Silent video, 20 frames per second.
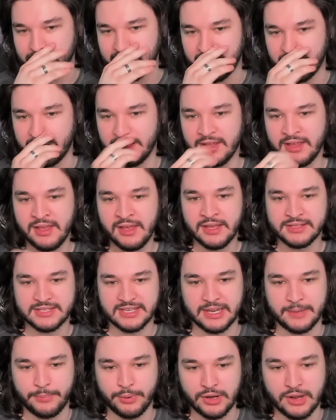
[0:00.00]

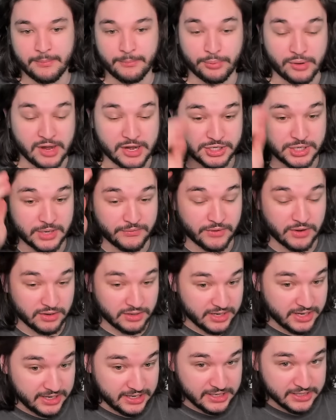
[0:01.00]
kind of put on pressure if our
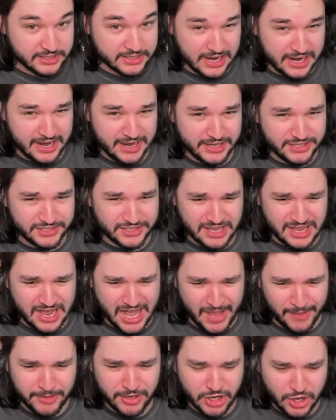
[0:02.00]
Gideon dies.
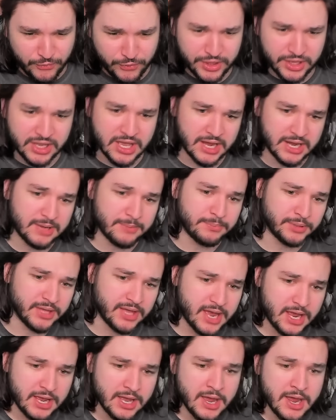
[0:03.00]
I'm going to go for the cunning
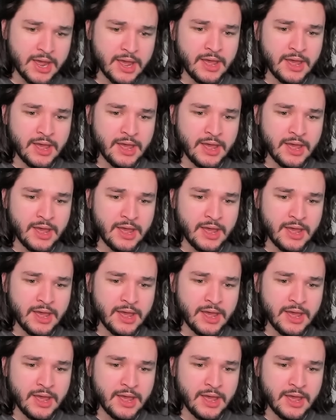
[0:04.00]
play.